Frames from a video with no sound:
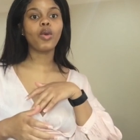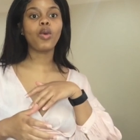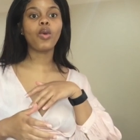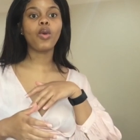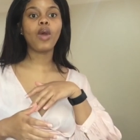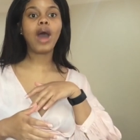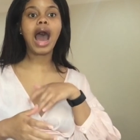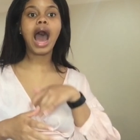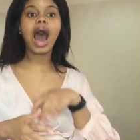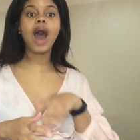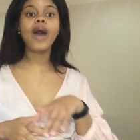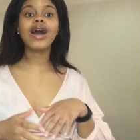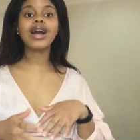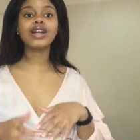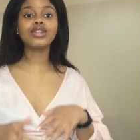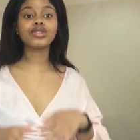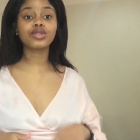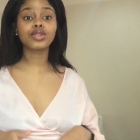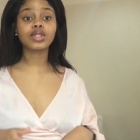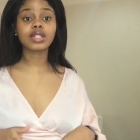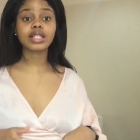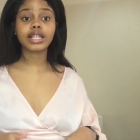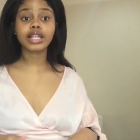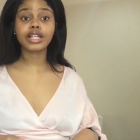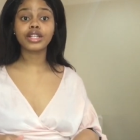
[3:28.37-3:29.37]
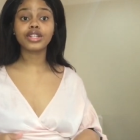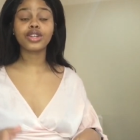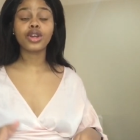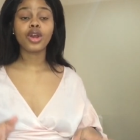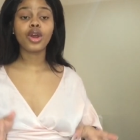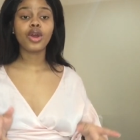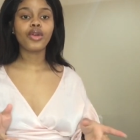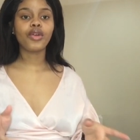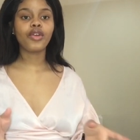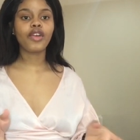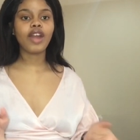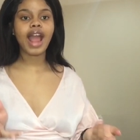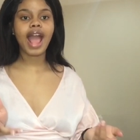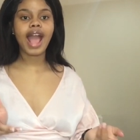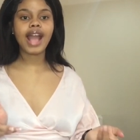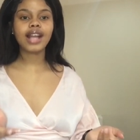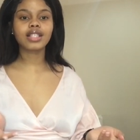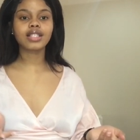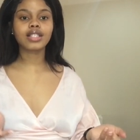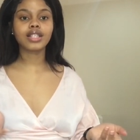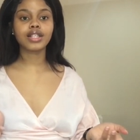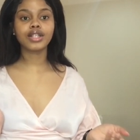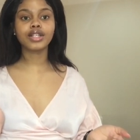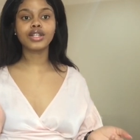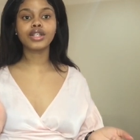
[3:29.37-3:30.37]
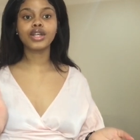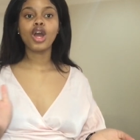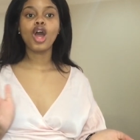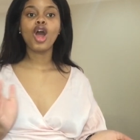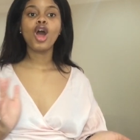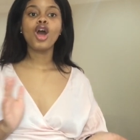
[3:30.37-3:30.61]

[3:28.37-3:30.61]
how has your skin reacted